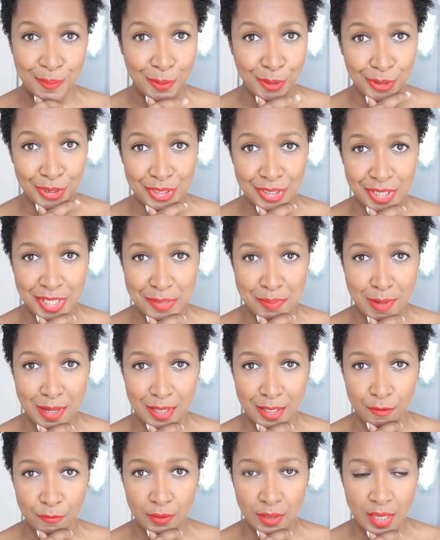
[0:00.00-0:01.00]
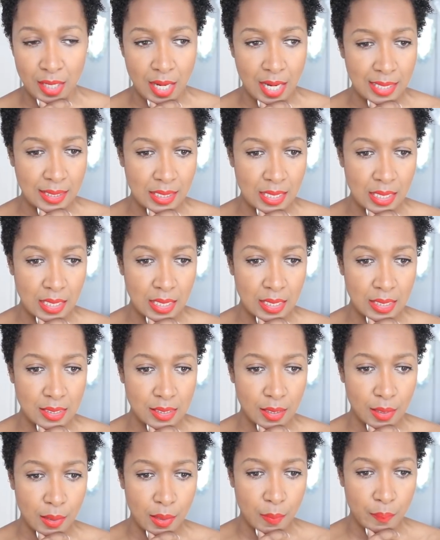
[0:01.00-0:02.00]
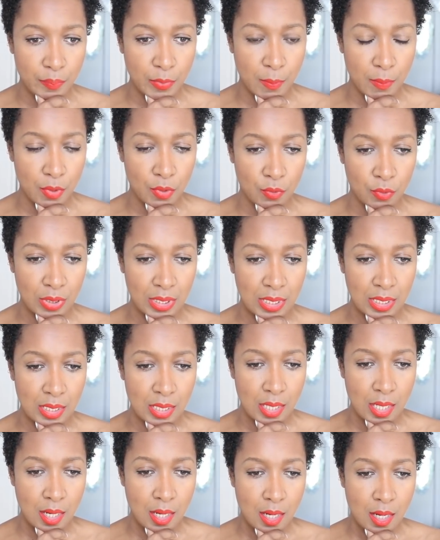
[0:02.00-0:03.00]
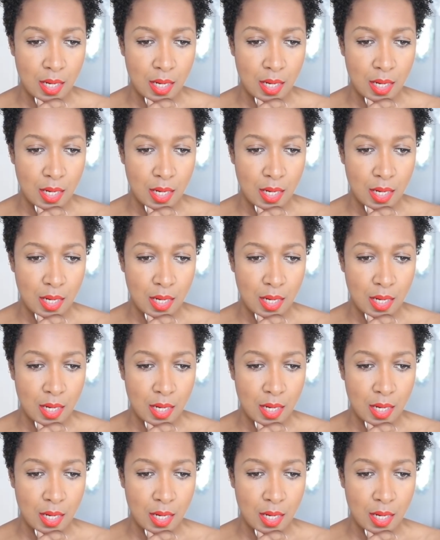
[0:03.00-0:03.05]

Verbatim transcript: apologize, my lovely. I think it's um, Mari